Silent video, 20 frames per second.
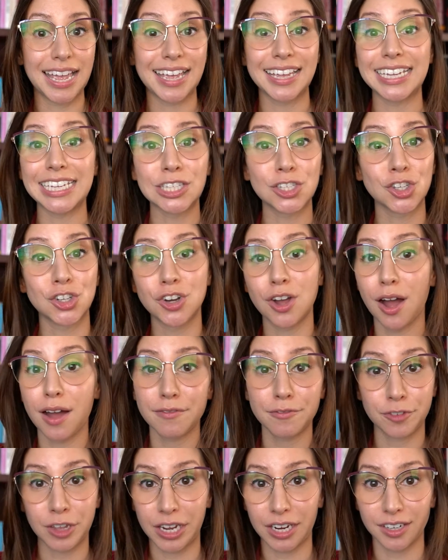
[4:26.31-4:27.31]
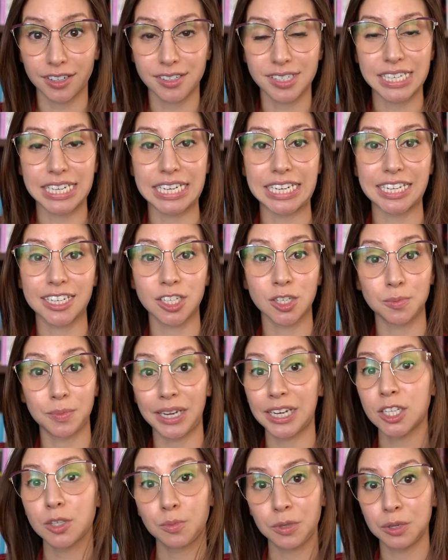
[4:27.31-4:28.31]
It's not fair to
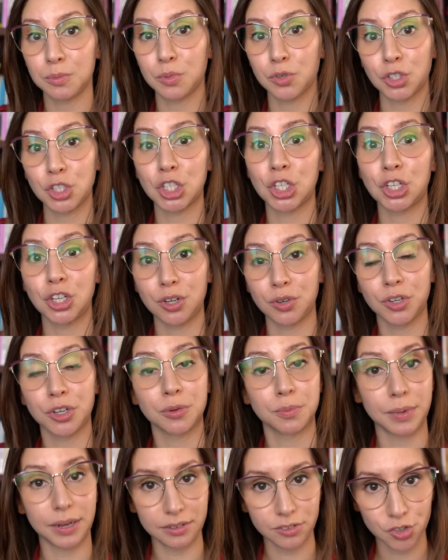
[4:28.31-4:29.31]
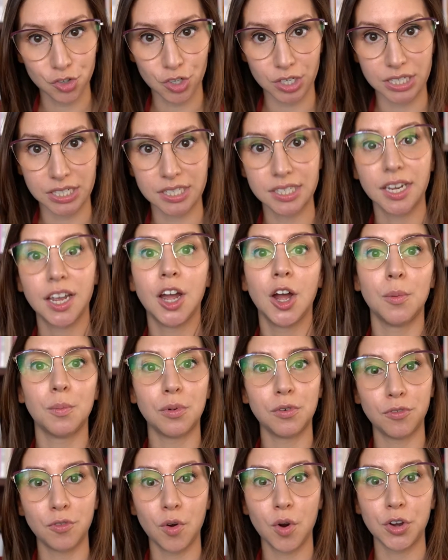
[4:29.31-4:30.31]
expect people to know your boundaries
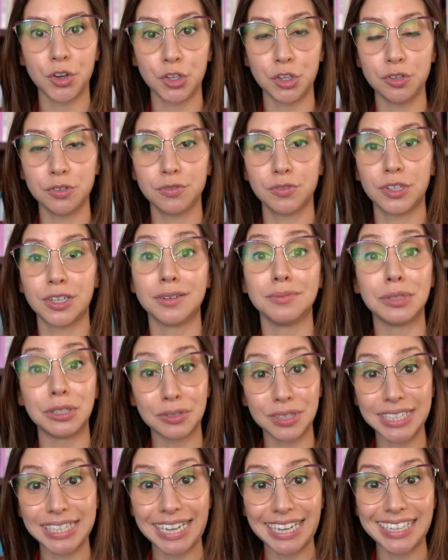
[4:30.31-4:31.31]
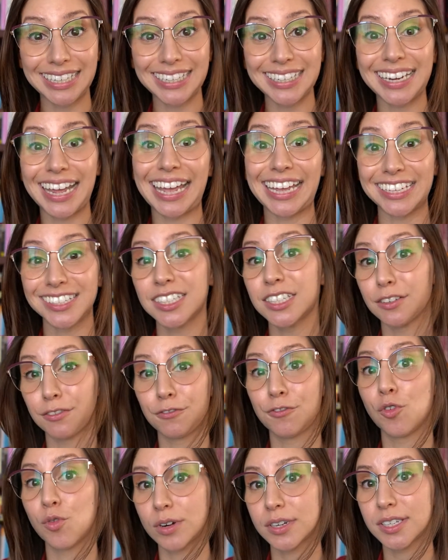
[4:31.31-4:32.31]
before you've communicated and
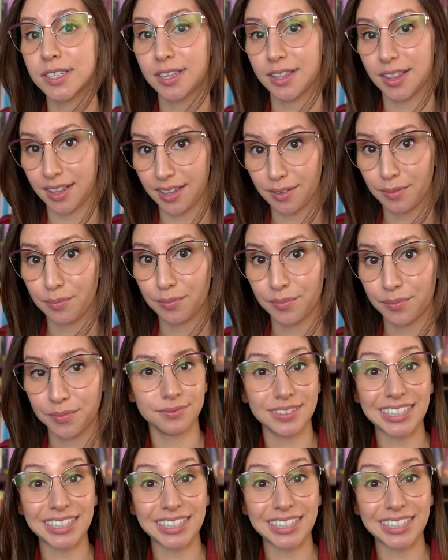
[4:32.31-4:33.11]
enforced them.